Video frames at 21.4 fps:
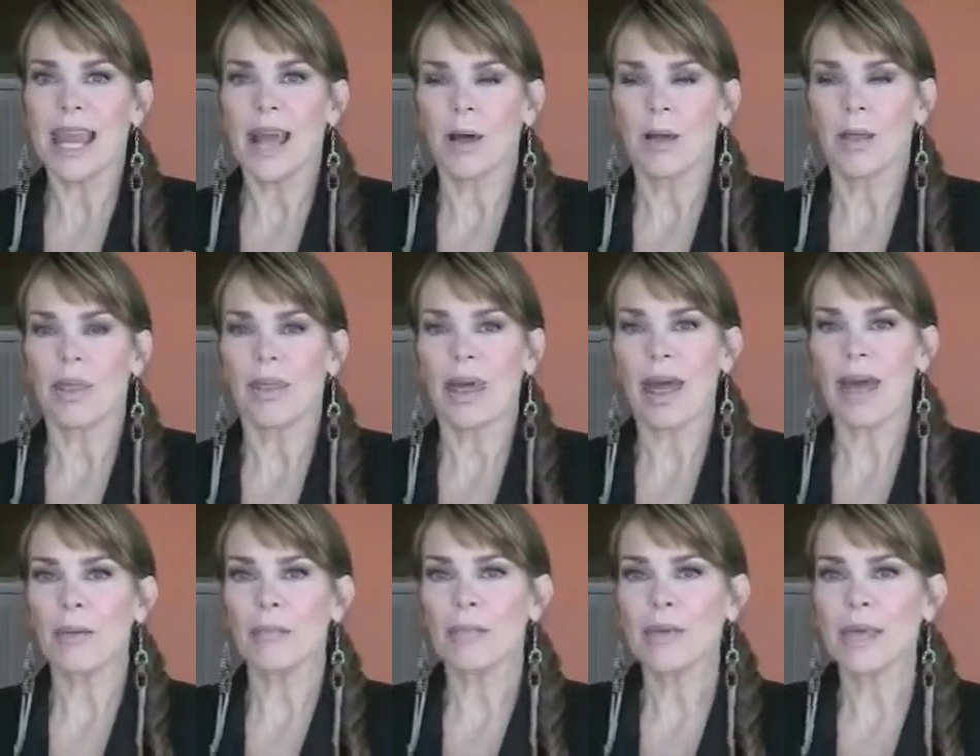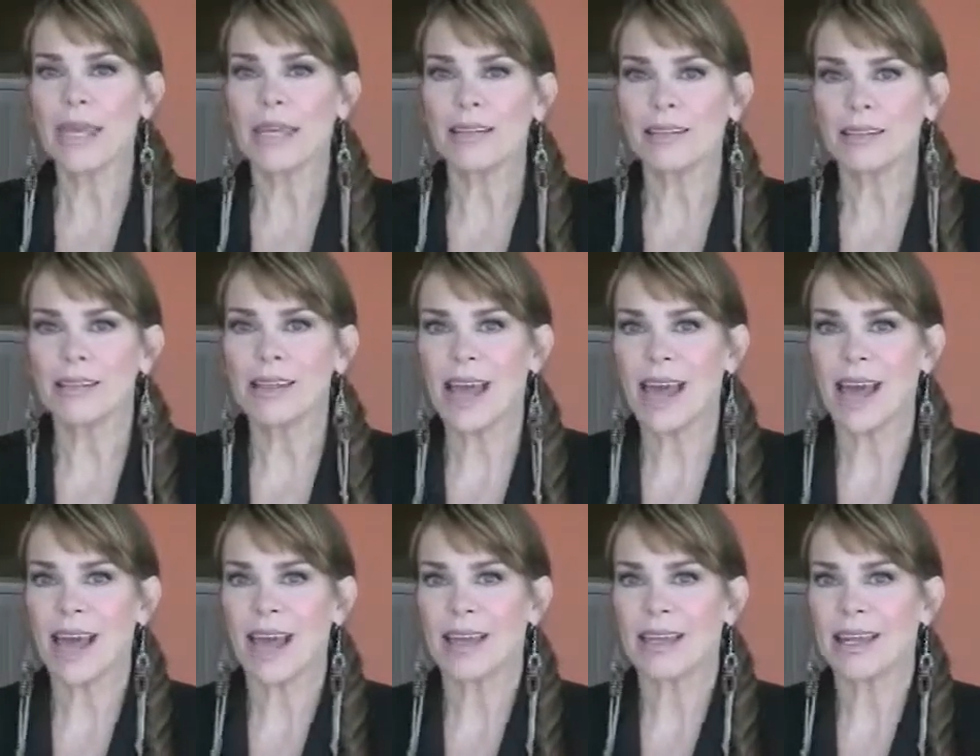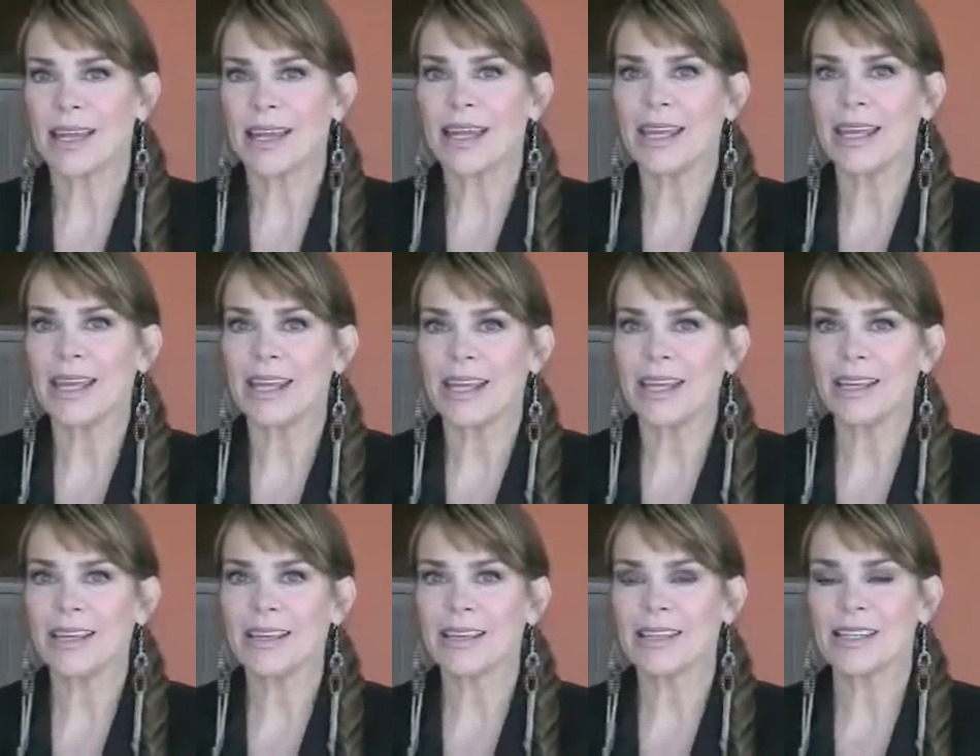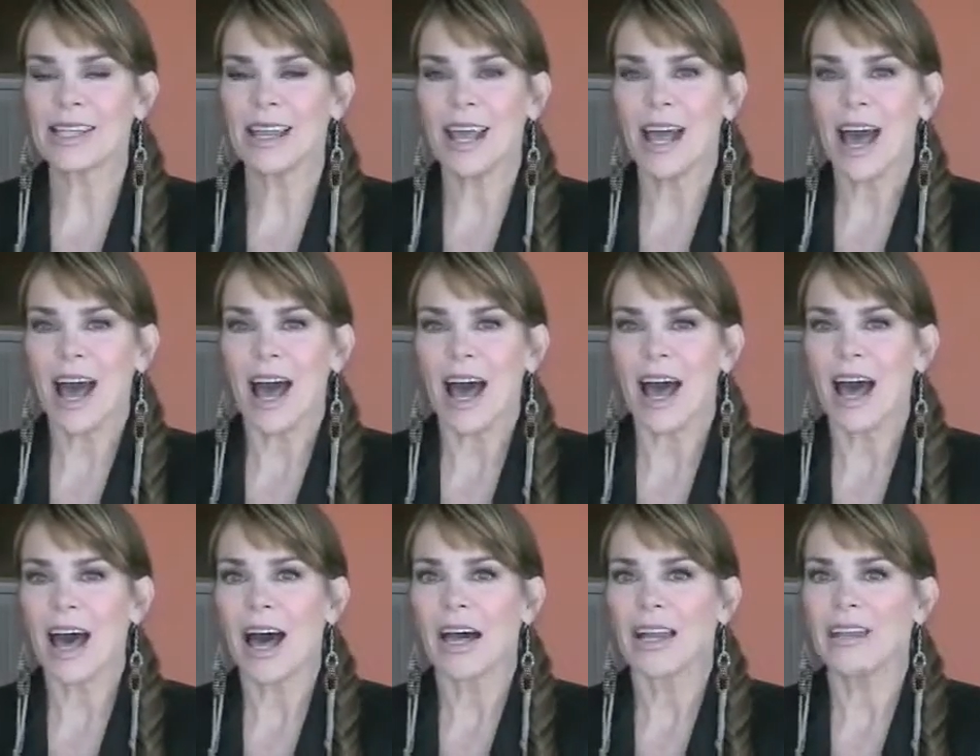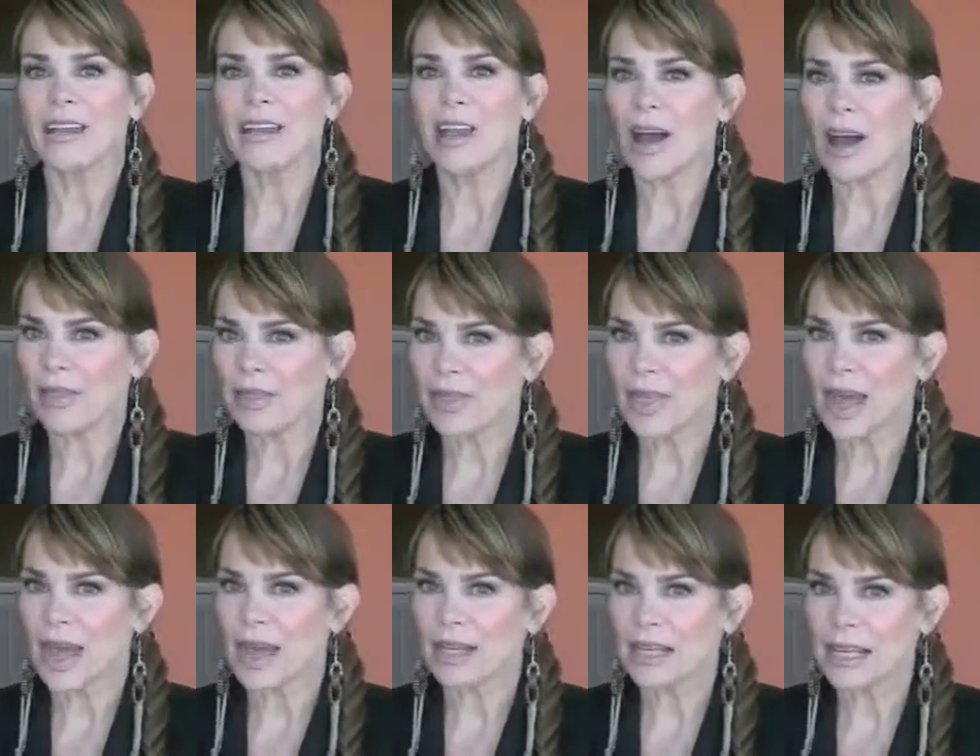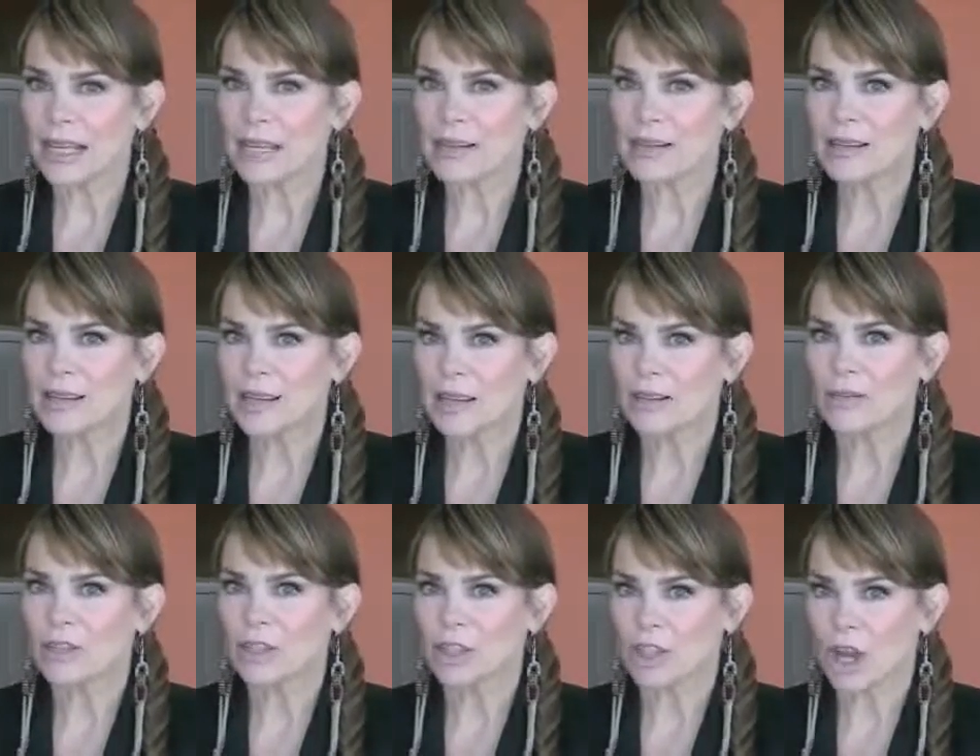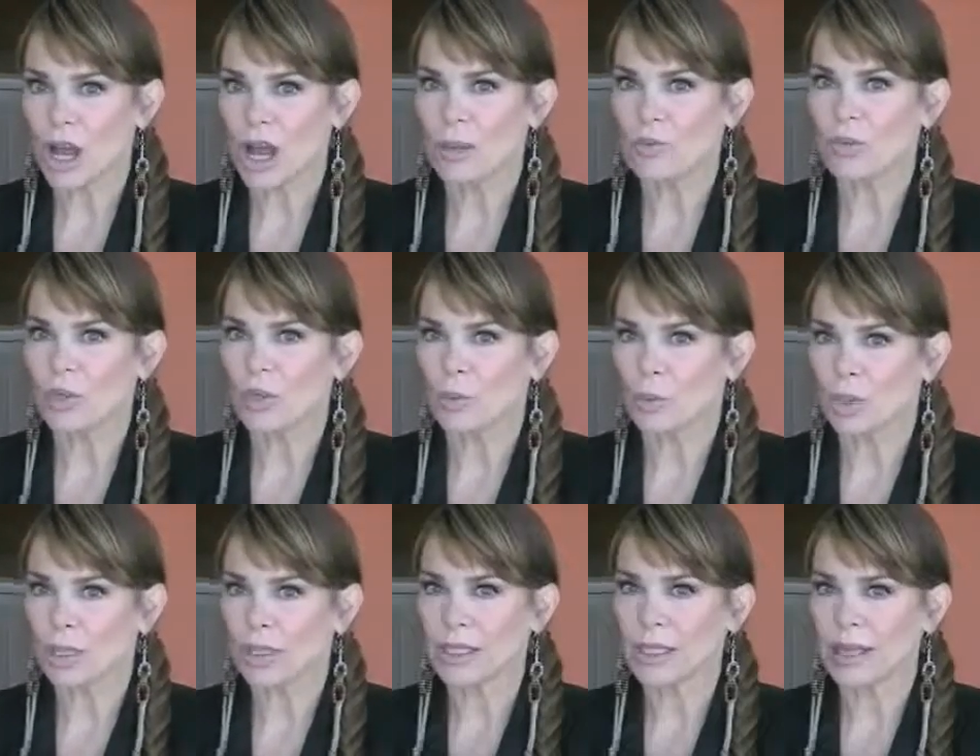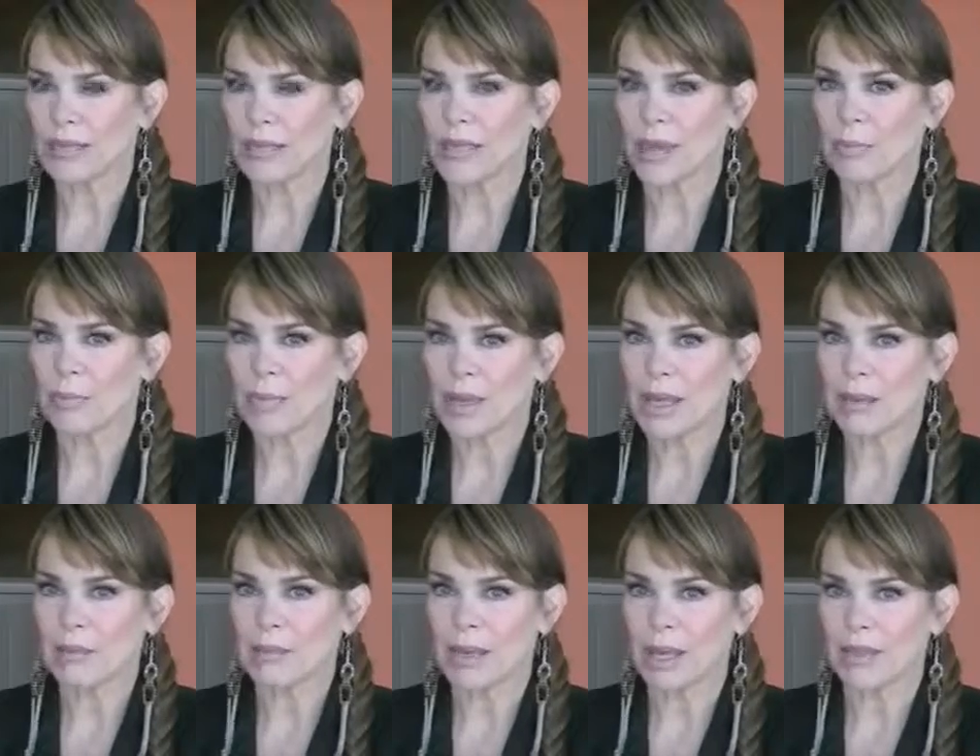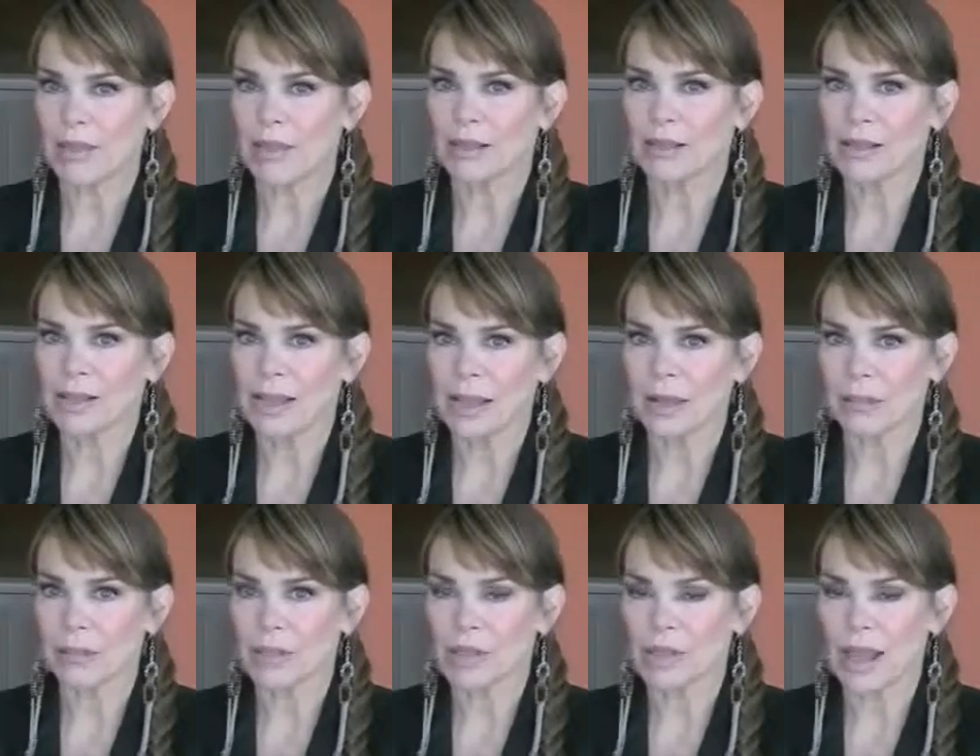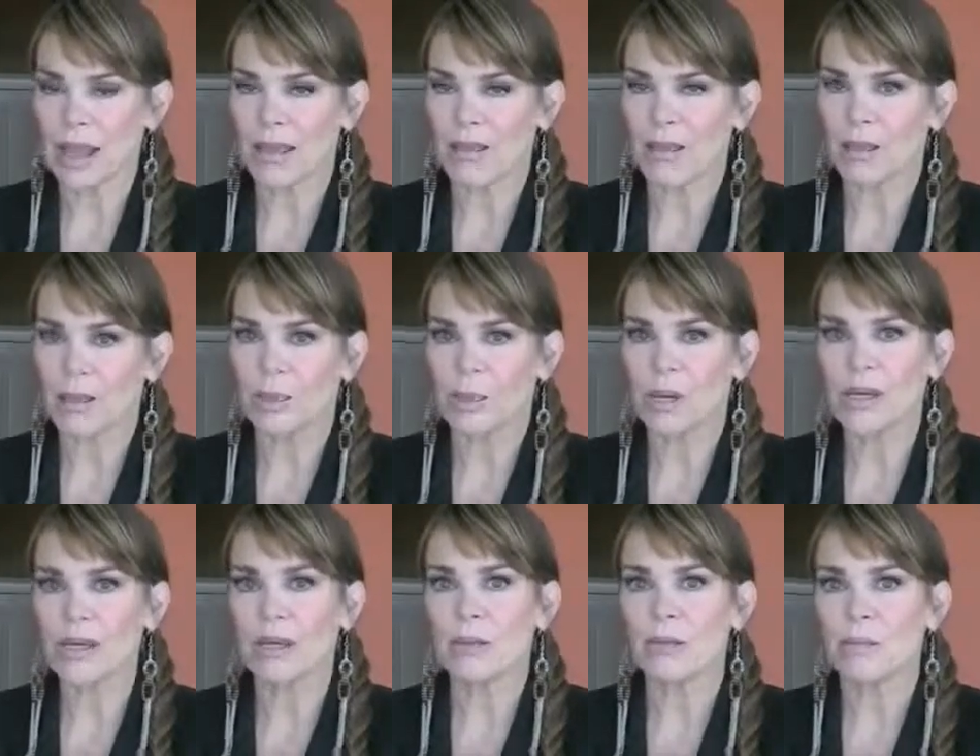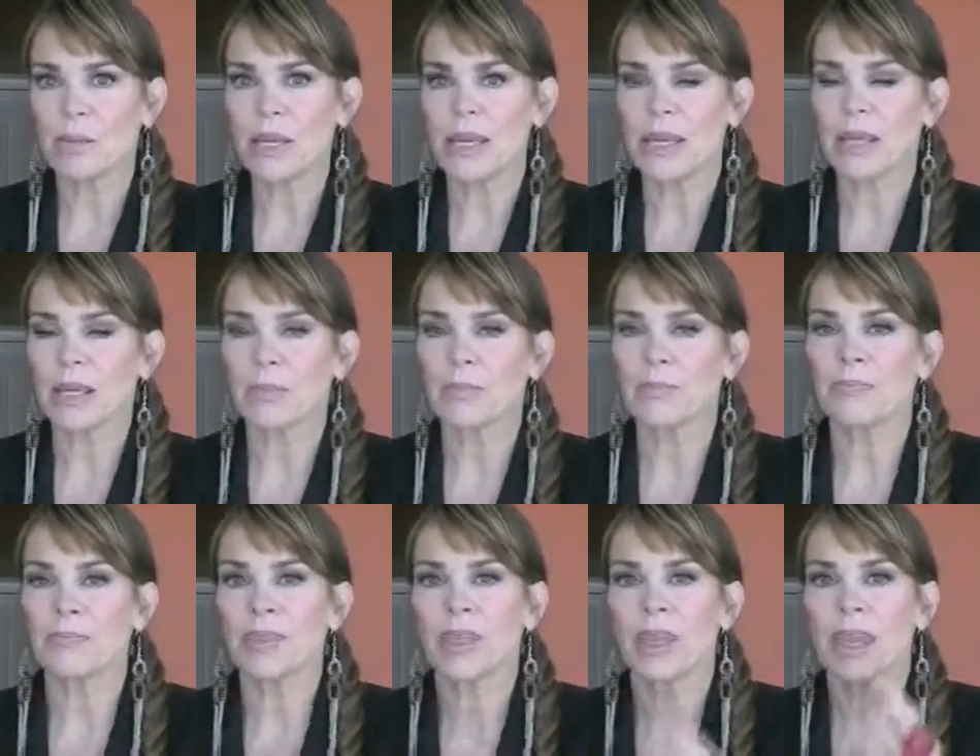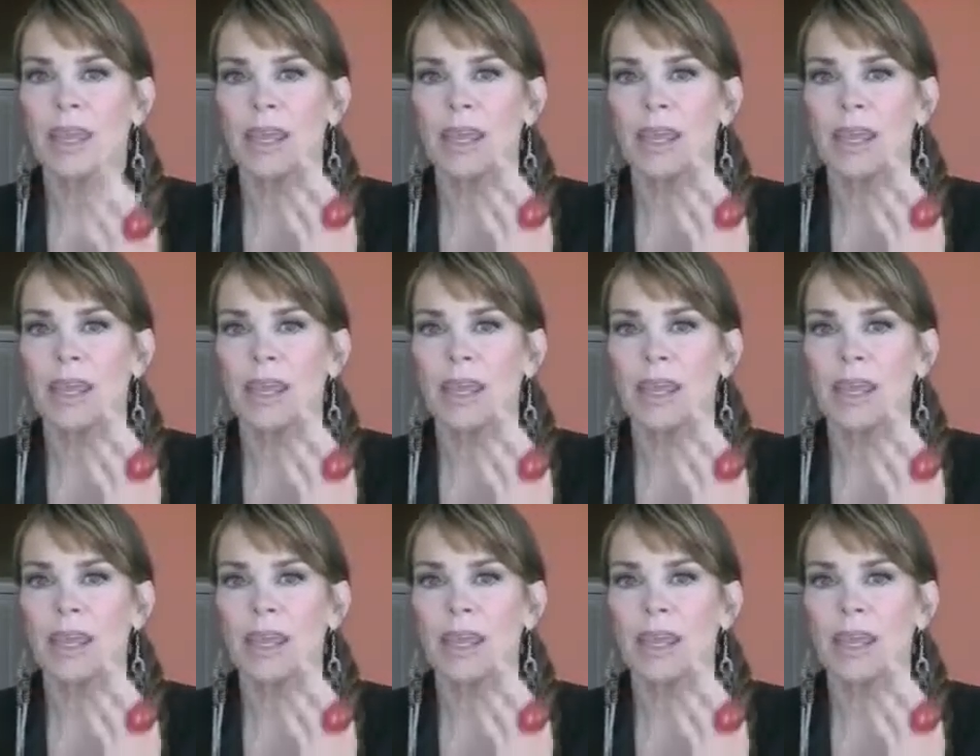Now, that being said, it is not that easy of a job to really get that pigment in the lips, and the reason being